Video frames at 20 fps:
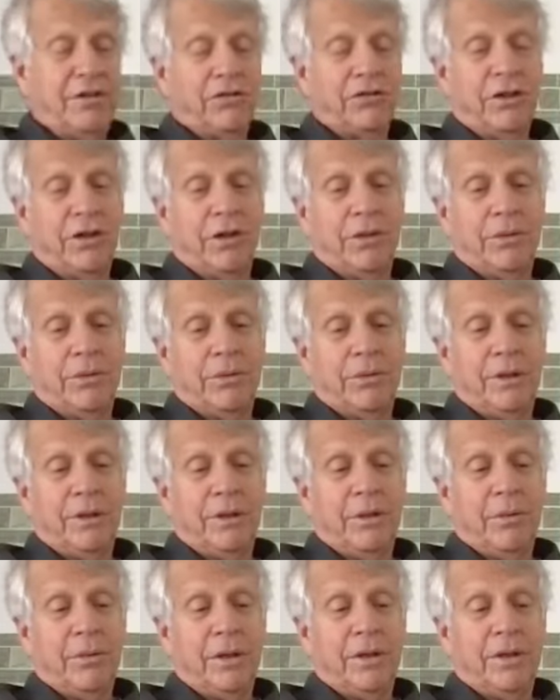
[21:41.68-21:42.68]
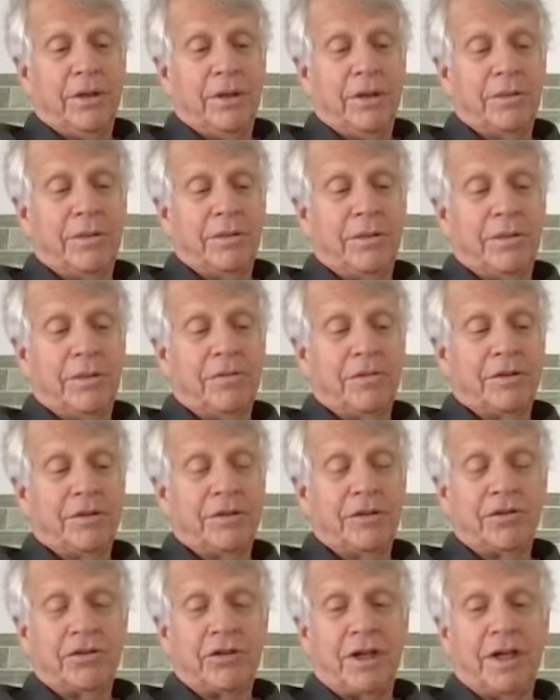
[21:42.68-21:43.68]
so. You know, one of the
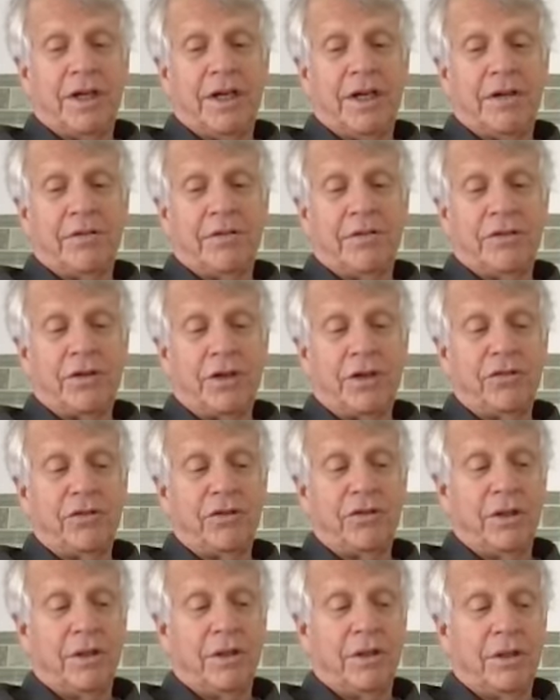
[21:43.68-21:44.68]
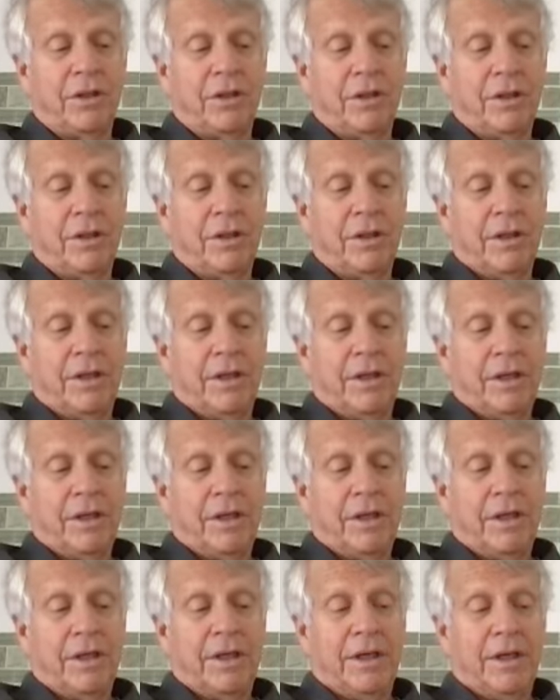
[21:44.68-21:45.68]
privileges I have is I still
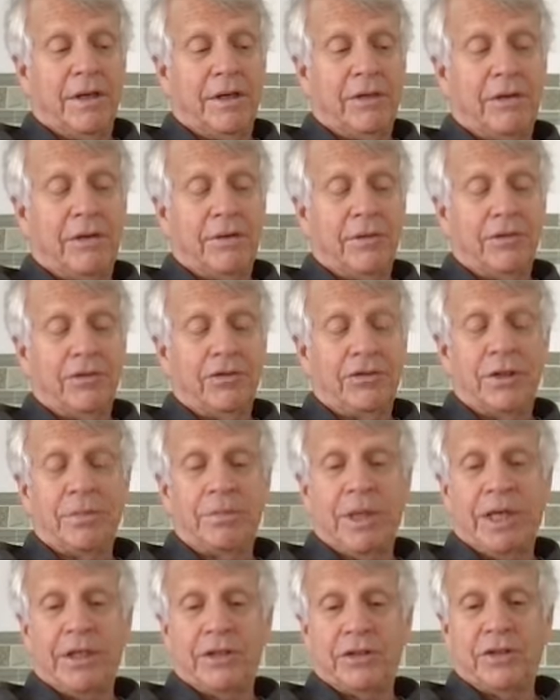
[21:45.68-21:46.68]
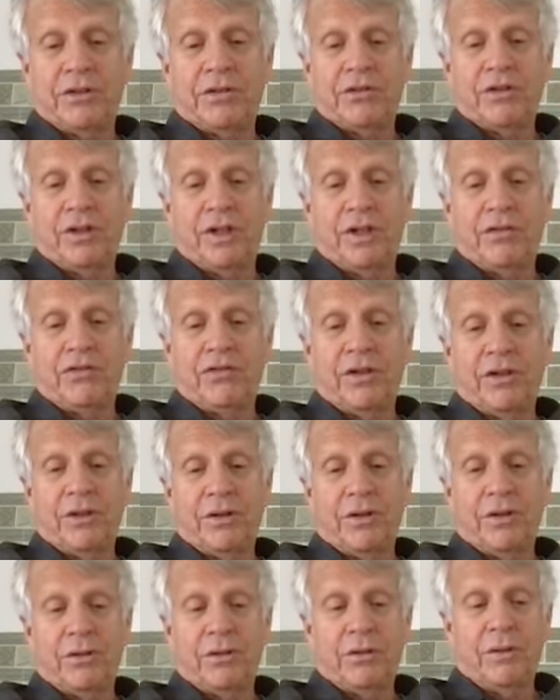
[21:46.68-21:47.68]
see patients, and I
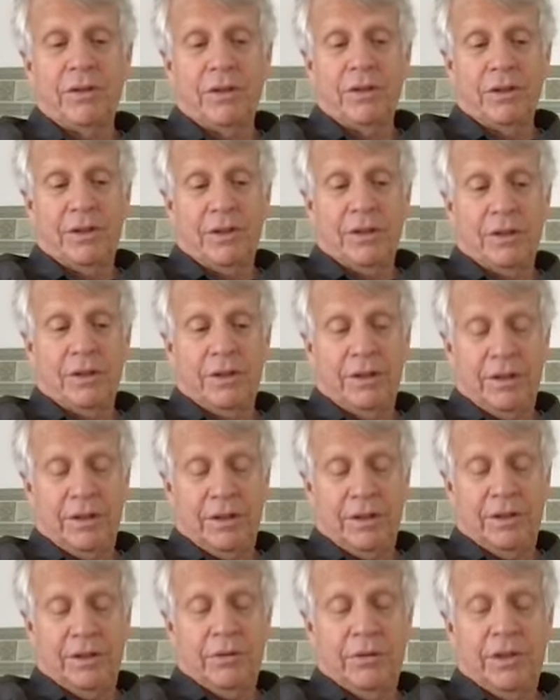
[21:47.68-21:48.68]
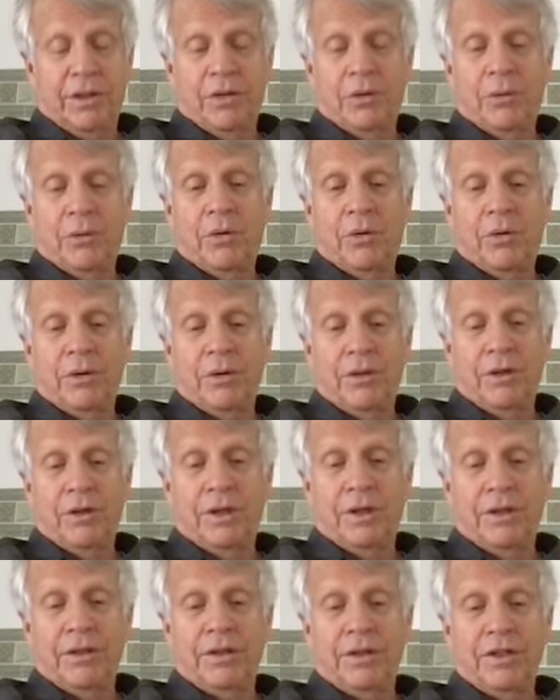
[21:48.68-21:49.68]
still go on the ward
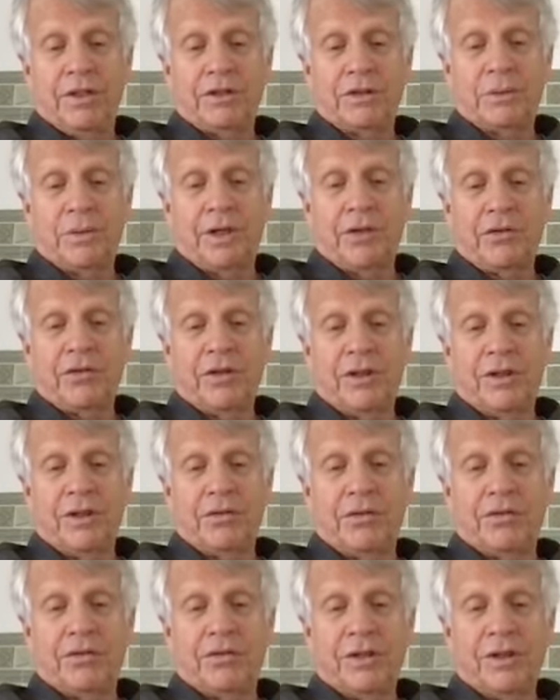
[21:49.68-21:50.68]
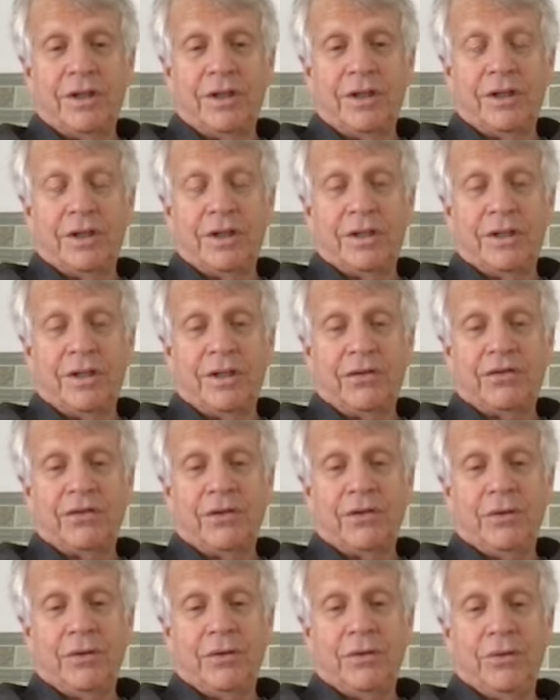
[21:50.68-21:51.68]
and teach residents. They're
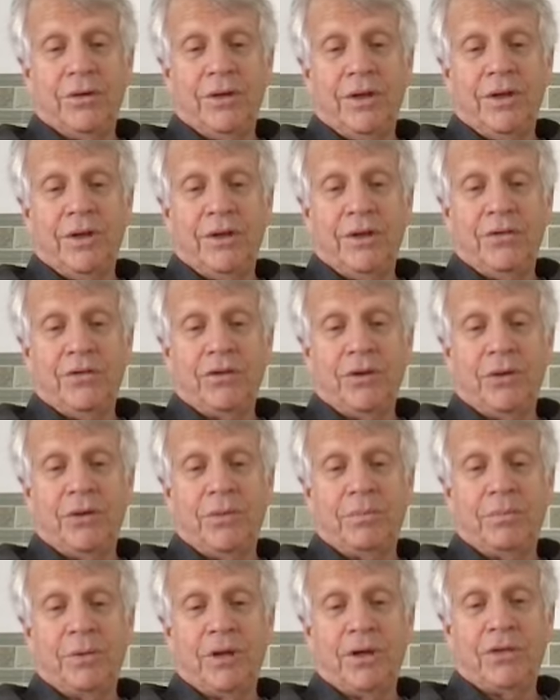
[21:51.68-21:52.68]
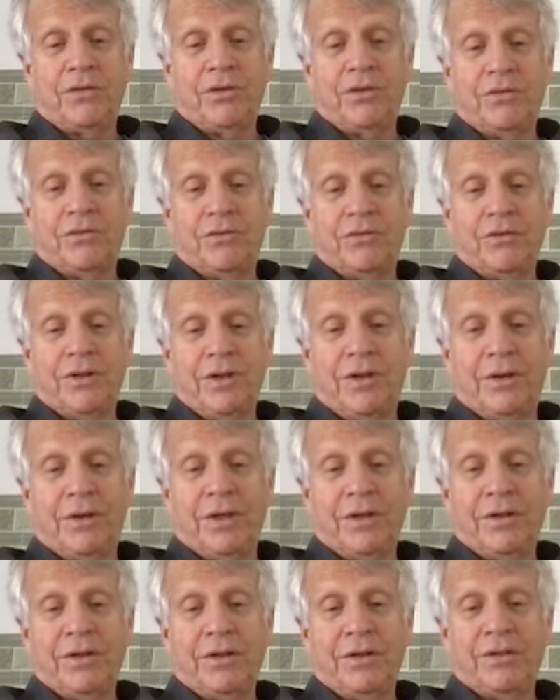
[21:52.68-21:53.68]
so impressive. You know,
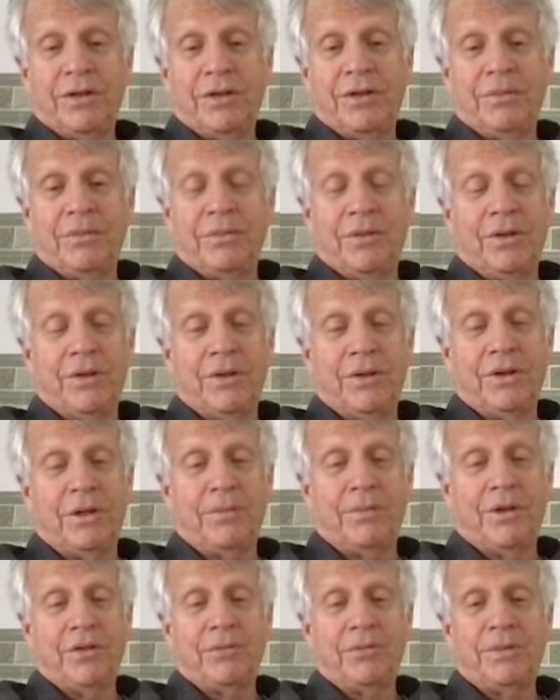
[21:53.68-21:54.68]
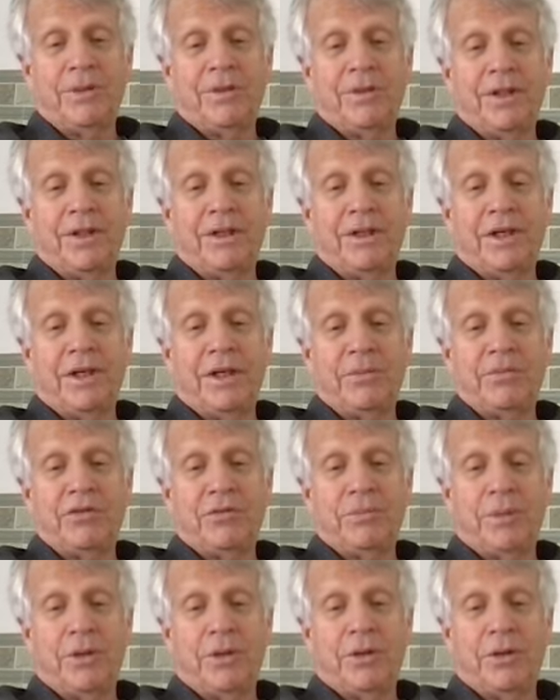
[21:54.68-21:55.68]
I think they must be 10 times
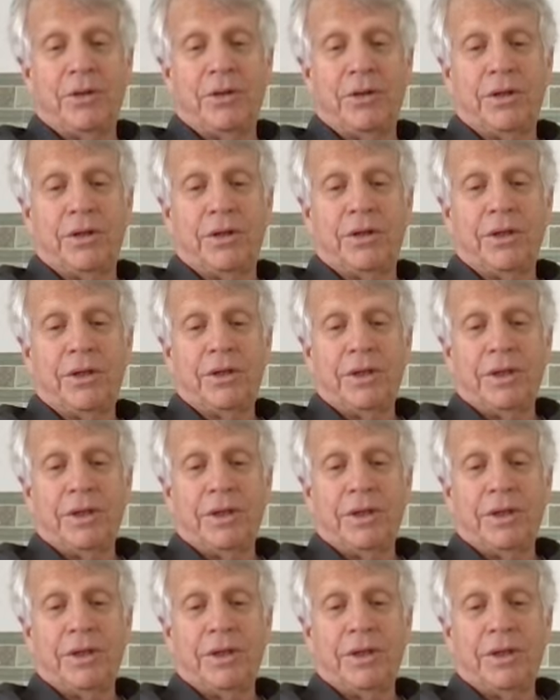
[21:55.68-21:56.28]
smarter than